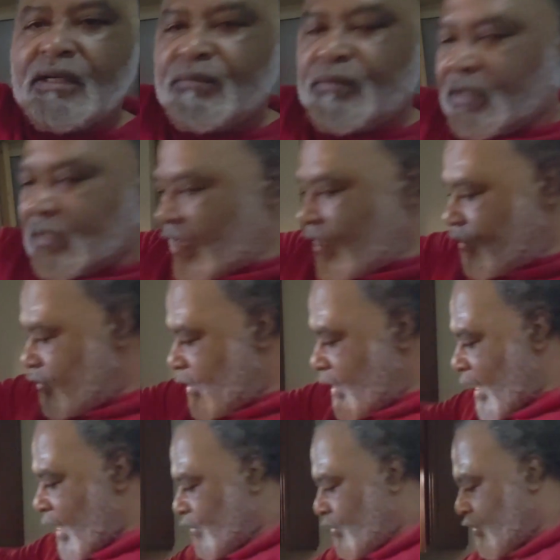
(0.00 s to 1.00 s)
But I'm going
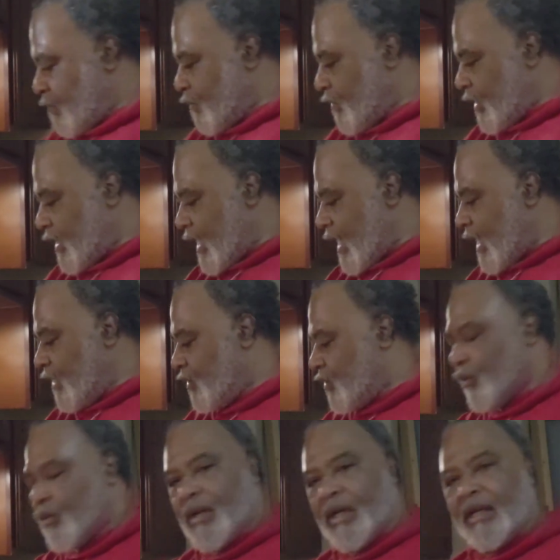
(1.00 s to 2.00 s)
to add some of that
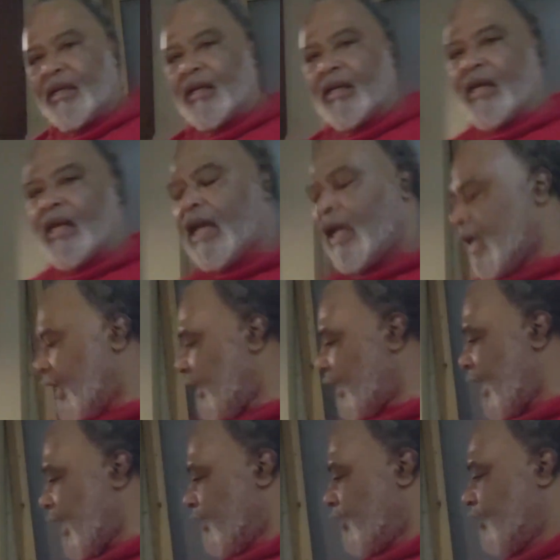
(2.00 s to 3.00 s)
to it. And
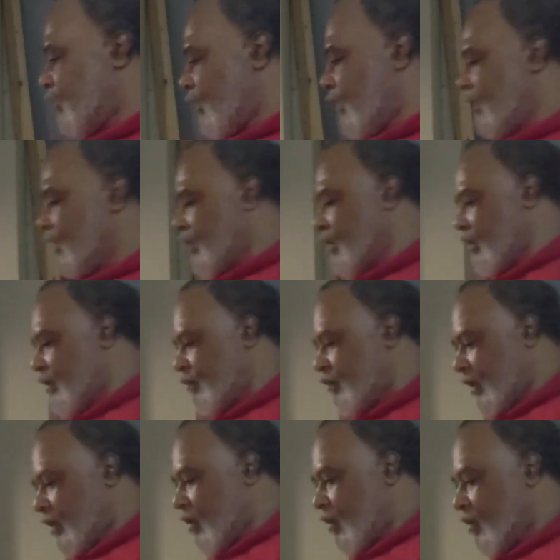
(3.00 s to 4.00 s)
that's going
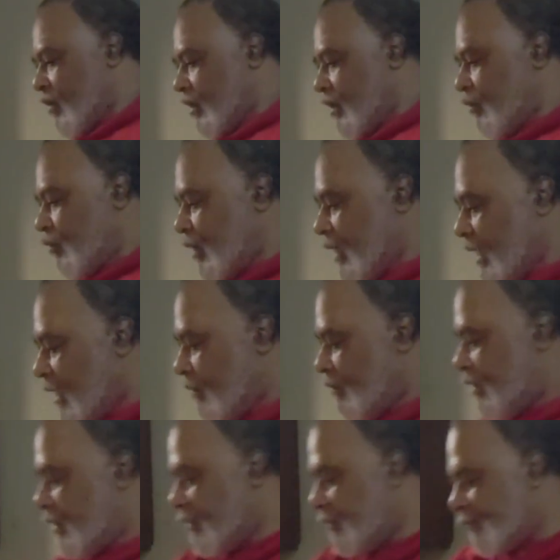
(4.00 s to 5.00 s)
to go on the
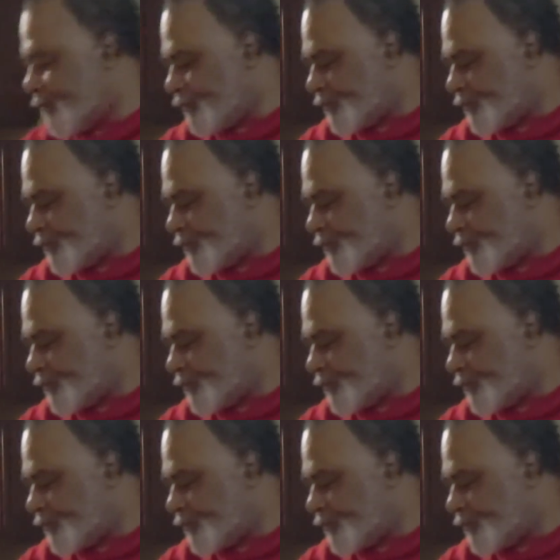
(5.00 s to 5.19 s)
ribs.